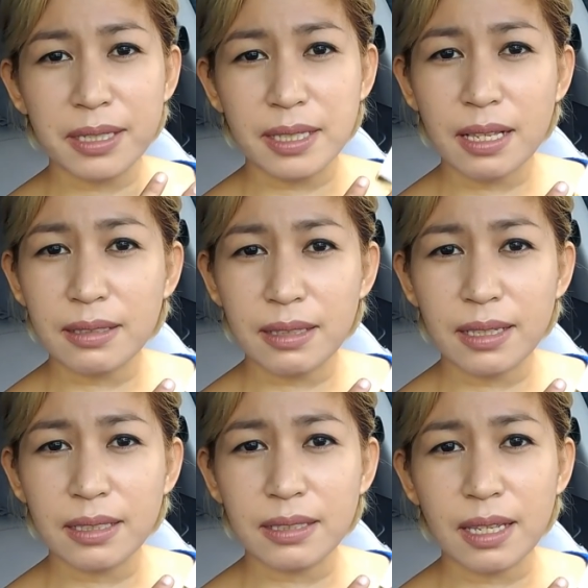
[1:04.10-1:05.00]
sales
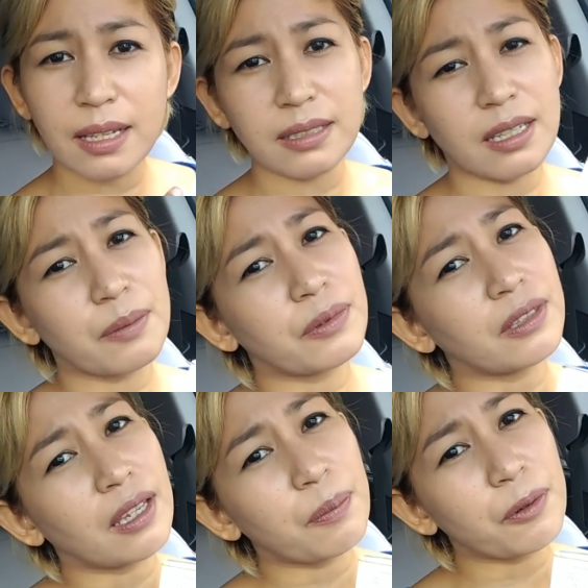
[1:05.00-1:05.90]
lady sa SM,
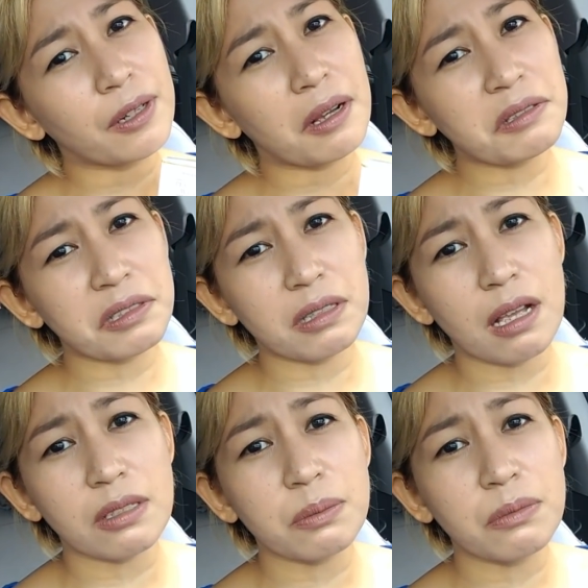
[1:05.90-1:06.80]
they pronounce it
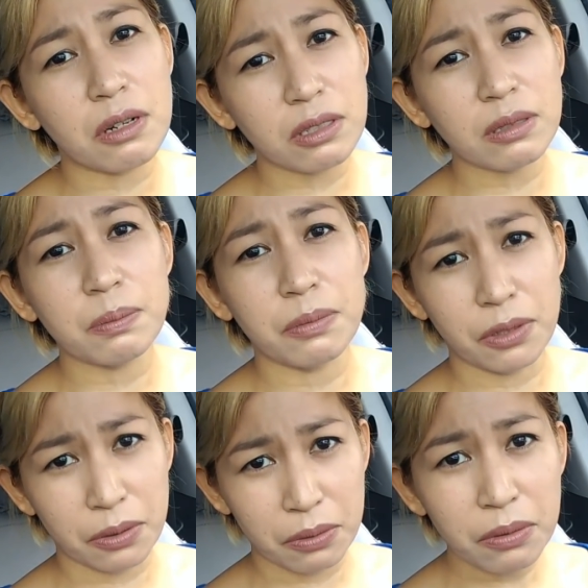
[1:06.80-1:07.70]
as
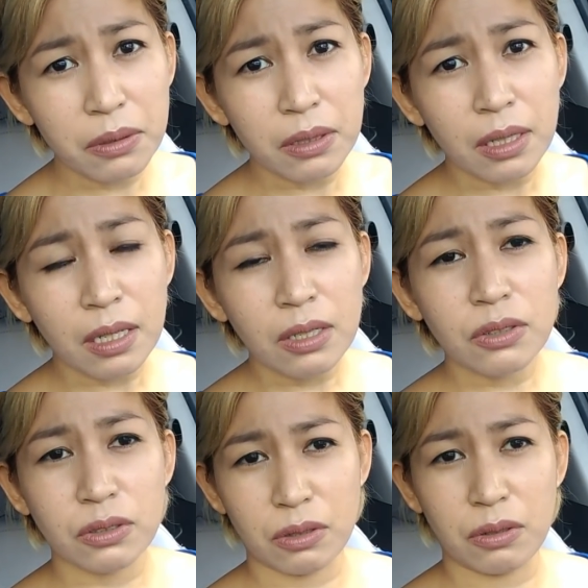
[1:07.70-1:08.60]
MOSBEAU.
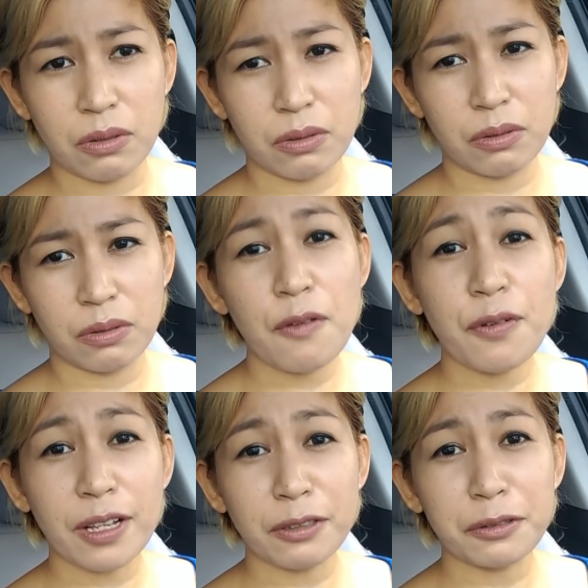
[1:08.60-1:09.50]
So,
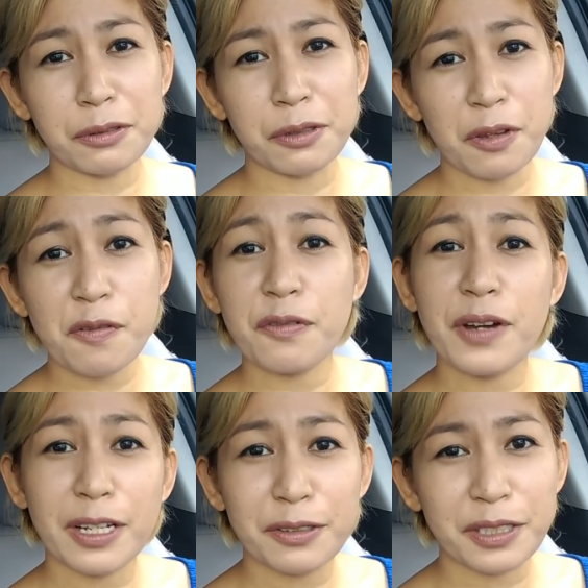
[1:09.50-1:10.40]

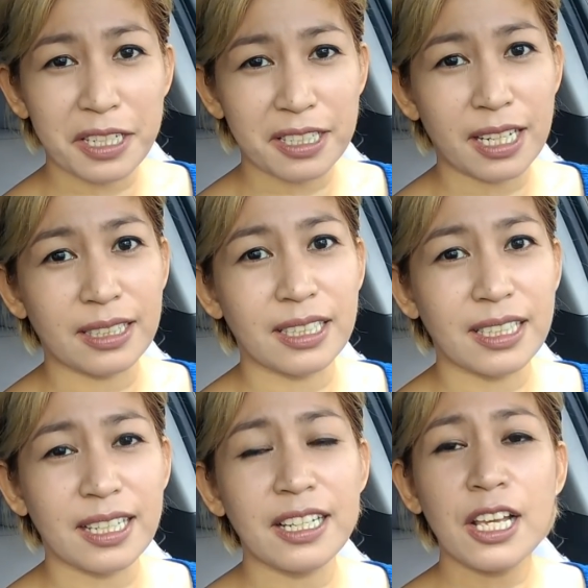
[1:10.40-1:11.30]
ipa-follow na lang natin
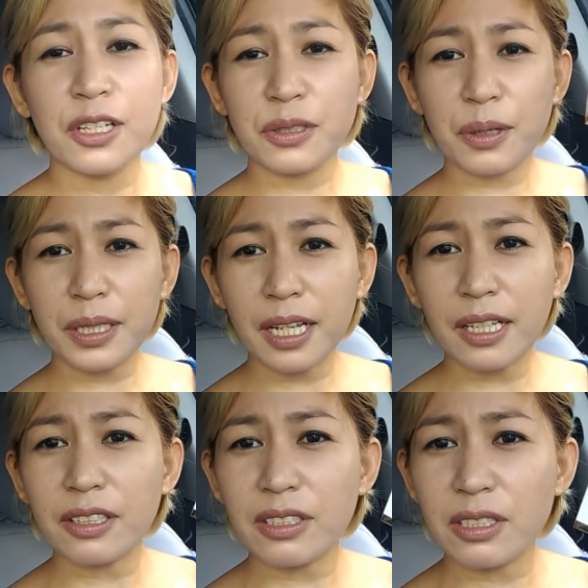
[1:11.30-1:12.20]
yan. So,
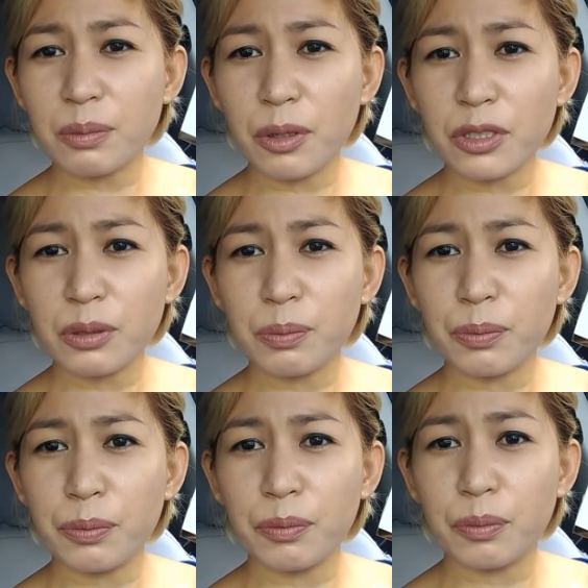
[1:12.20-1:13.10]
again, this is
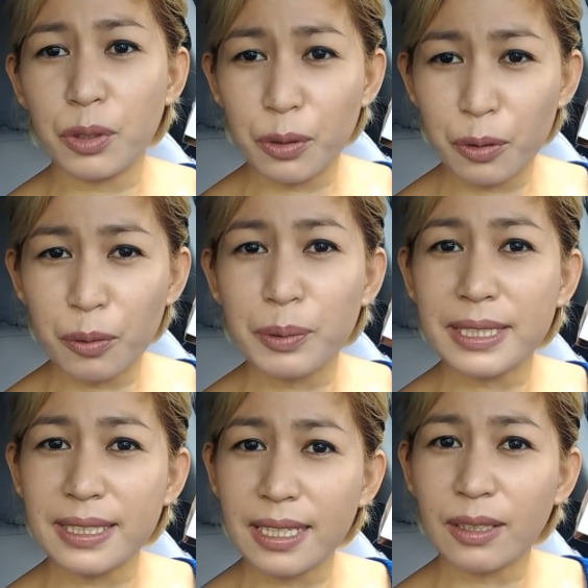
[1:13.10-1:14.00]
MOSBEAU
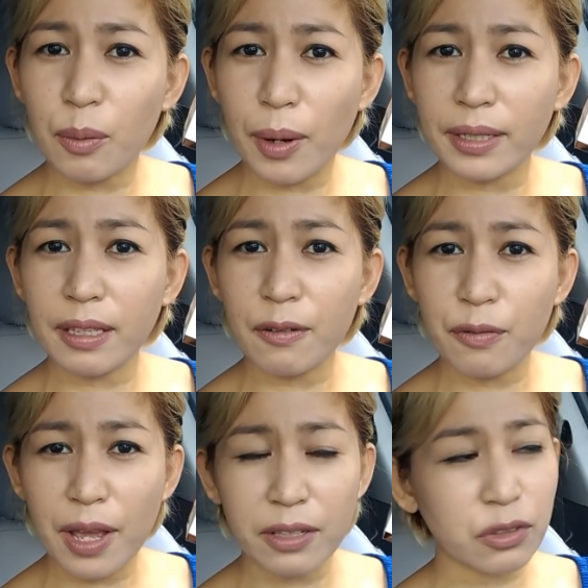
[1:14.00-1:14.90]
Placenta White
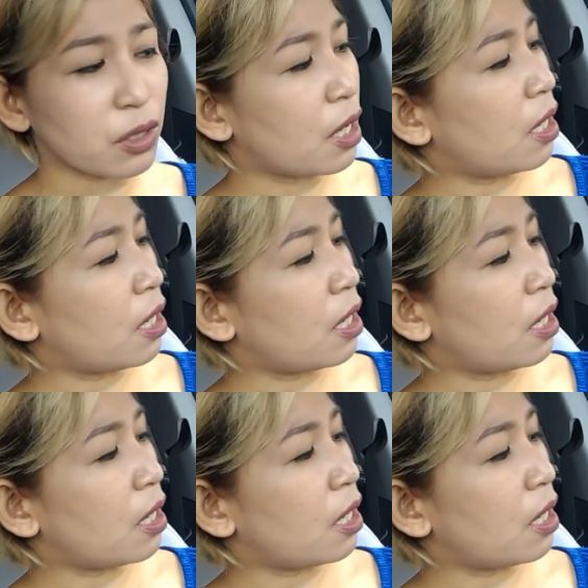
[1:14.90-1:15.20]
Advanced